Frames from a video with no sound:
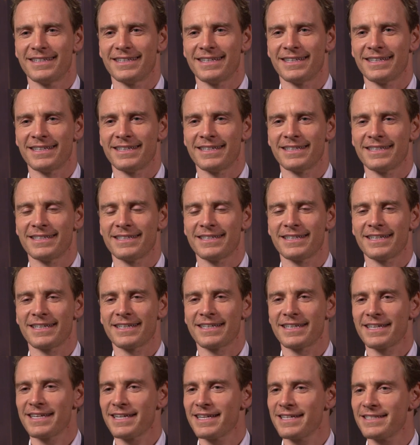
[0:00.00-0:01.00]
I
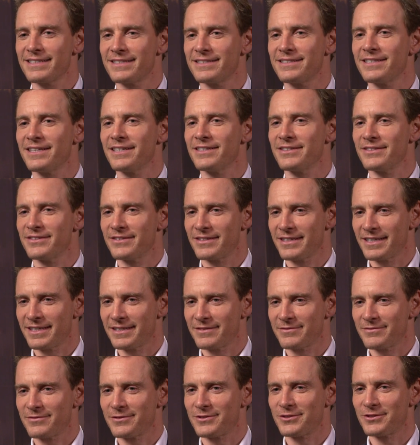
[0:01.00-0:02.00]
can't tell you
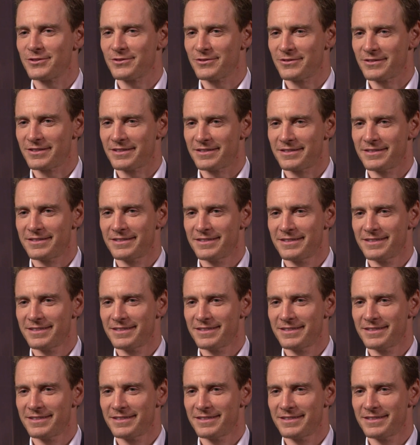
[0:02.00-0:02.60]
that for sure.